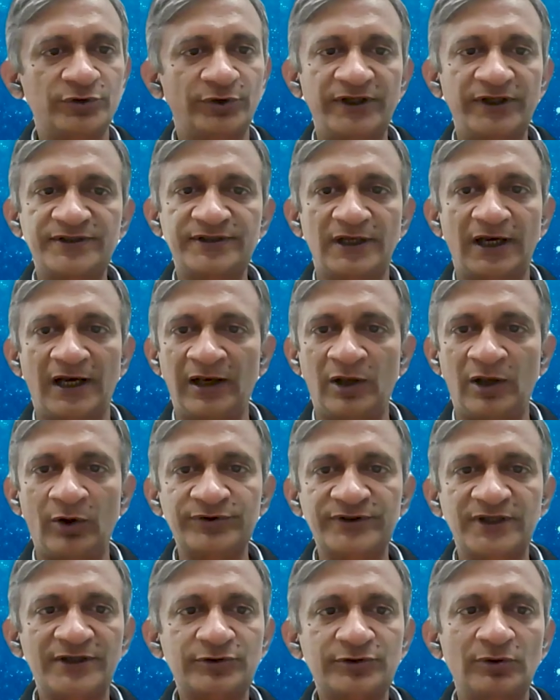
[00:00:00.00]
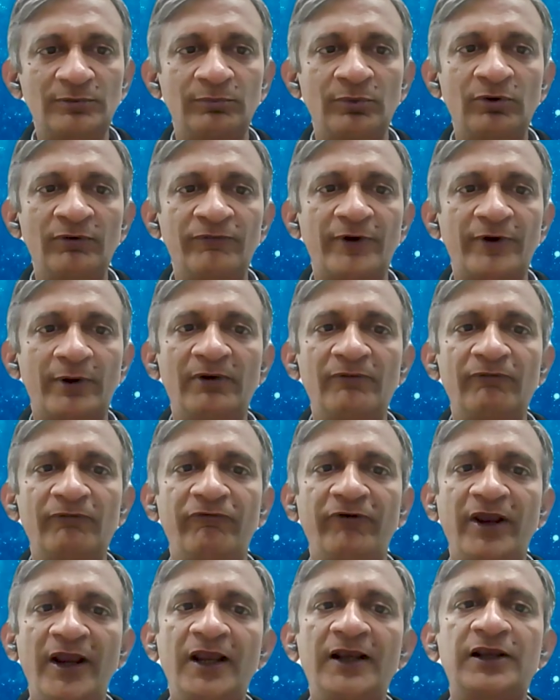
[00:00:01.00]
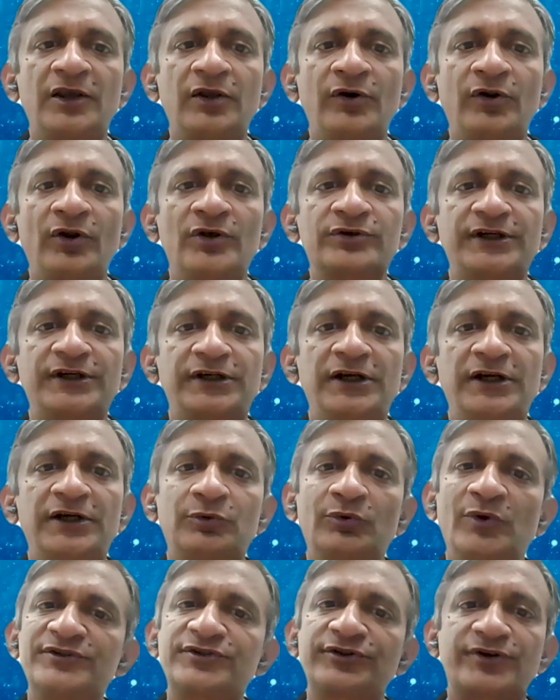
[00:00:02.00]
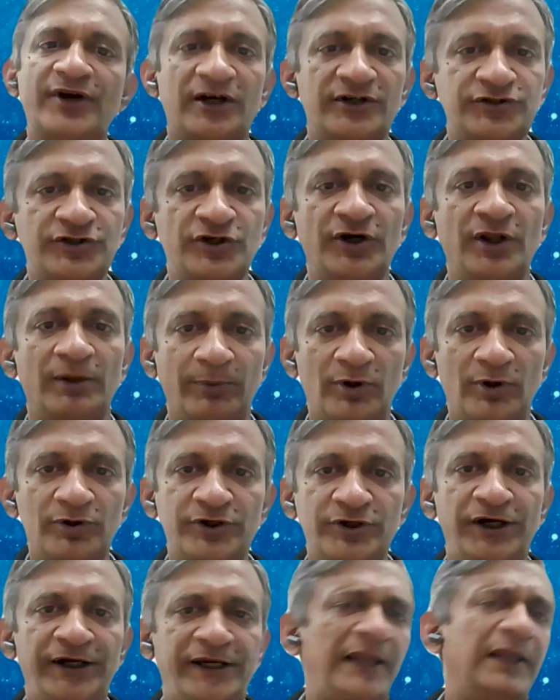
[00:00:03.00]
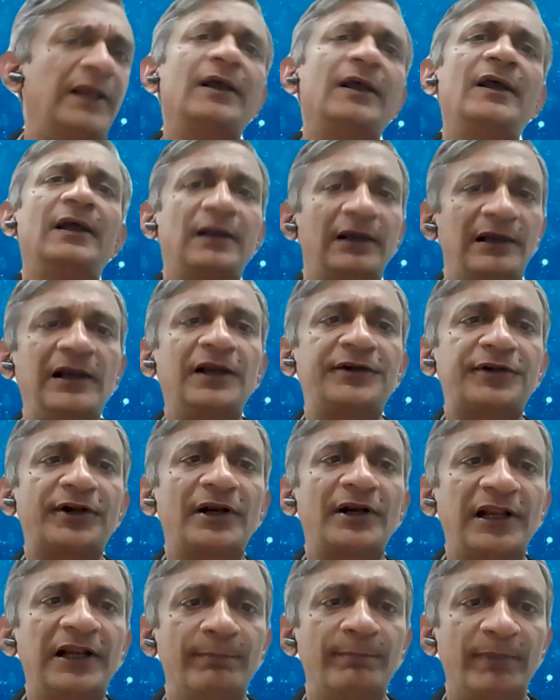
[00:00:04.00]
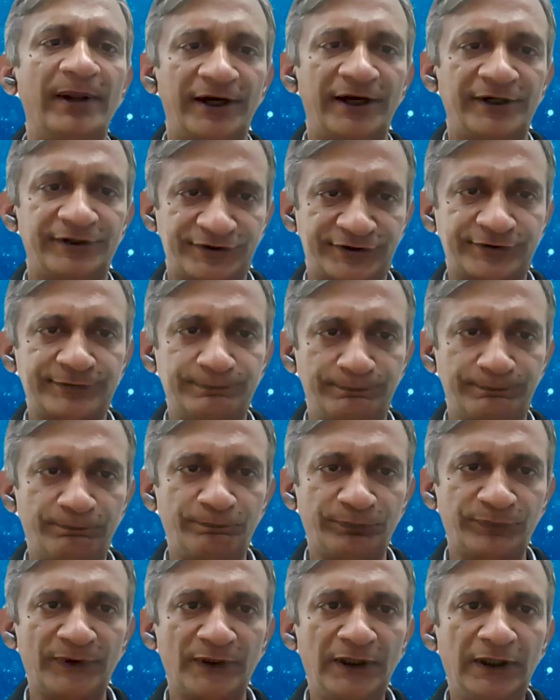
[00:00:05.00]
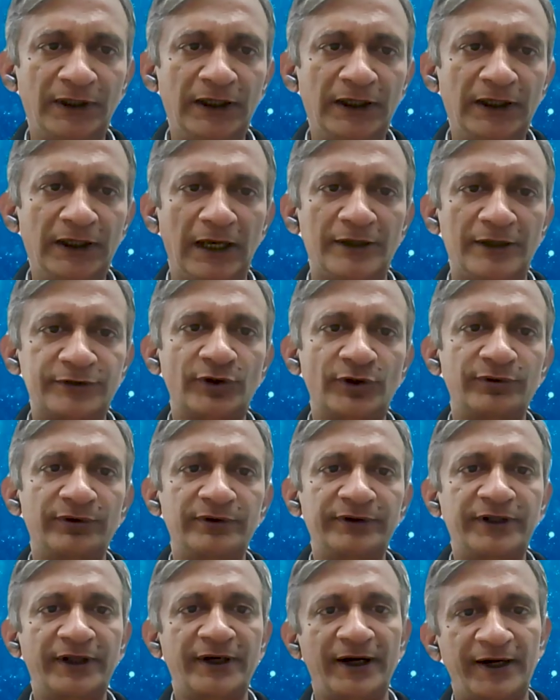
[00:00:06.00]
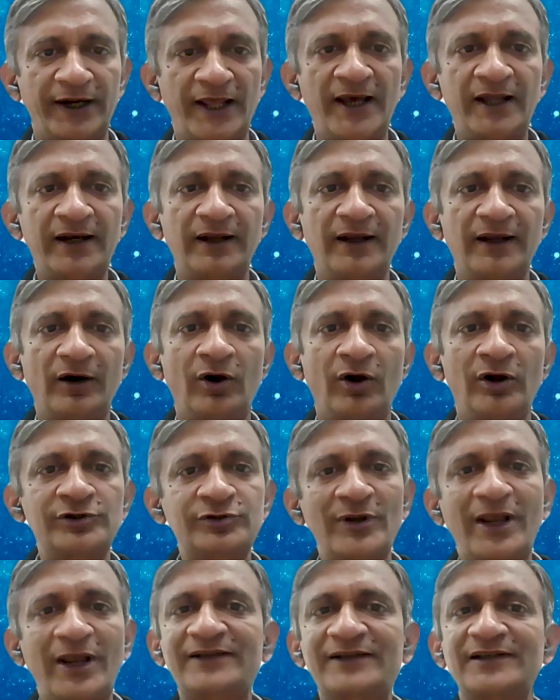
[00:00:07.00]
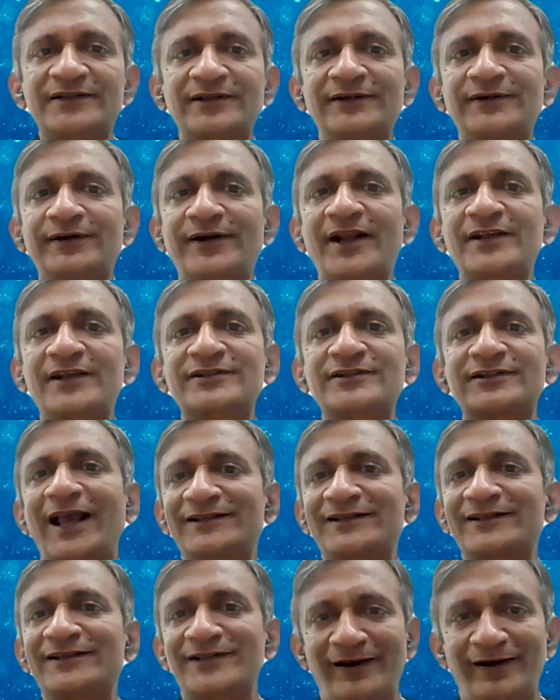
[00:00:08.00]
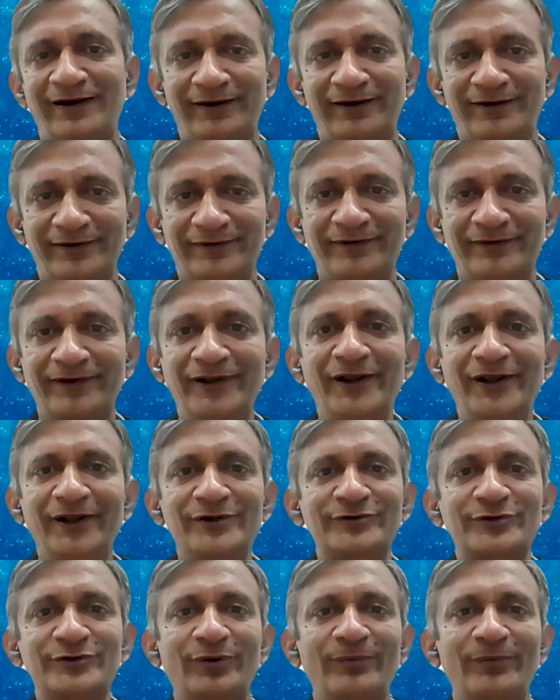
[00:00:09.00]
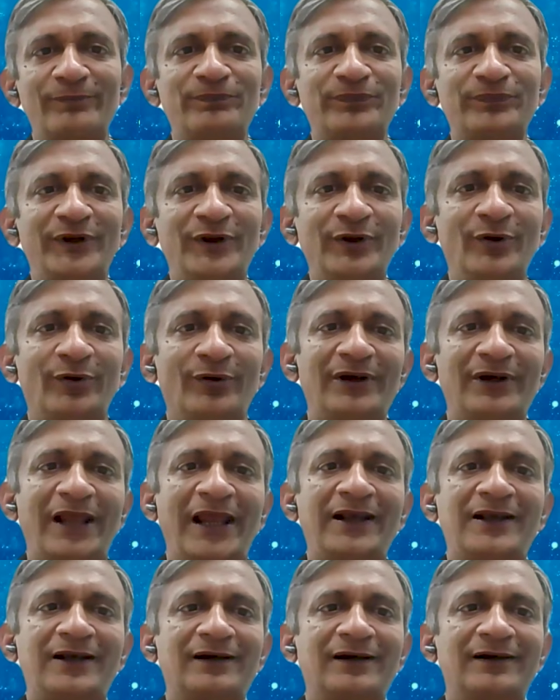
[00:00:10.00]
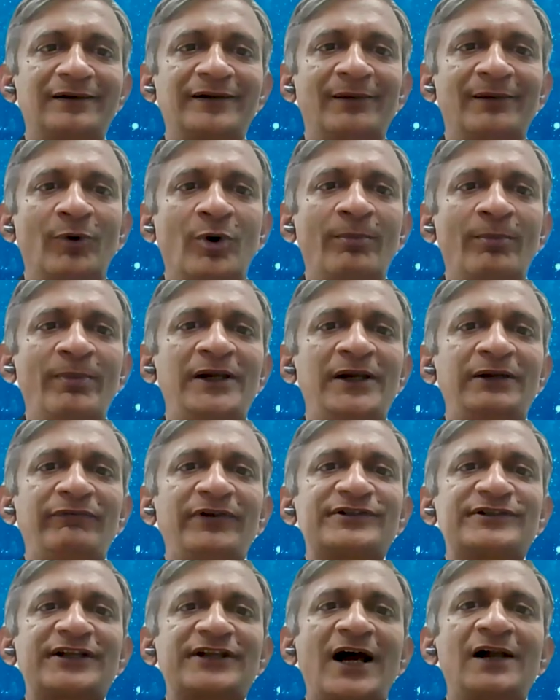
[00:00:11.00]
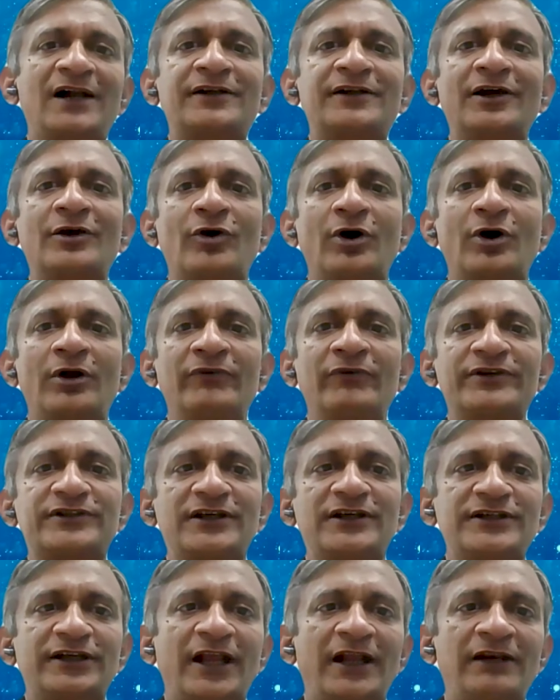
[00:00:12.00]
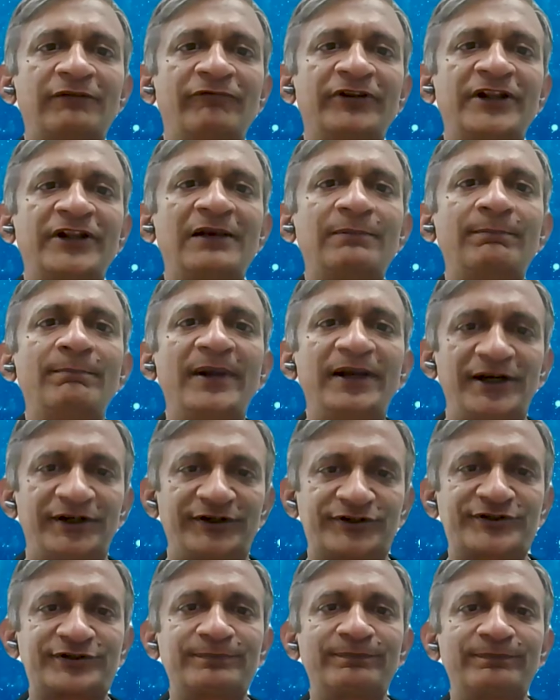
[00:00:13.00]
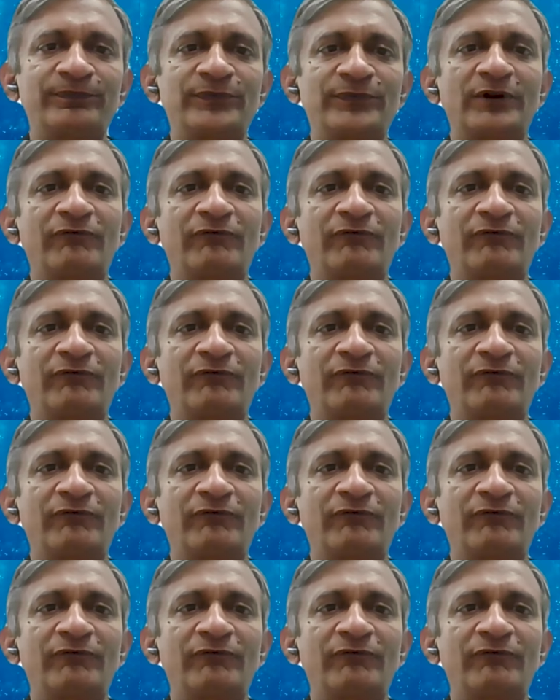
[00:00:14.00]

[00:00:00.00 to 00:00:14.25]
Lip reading: So this allows us to move from a vague curiosity to a structured opportunity, literally in minutes. So the radar also acts as a trust accelerator. So, like the moment we start a conversation and within minutes,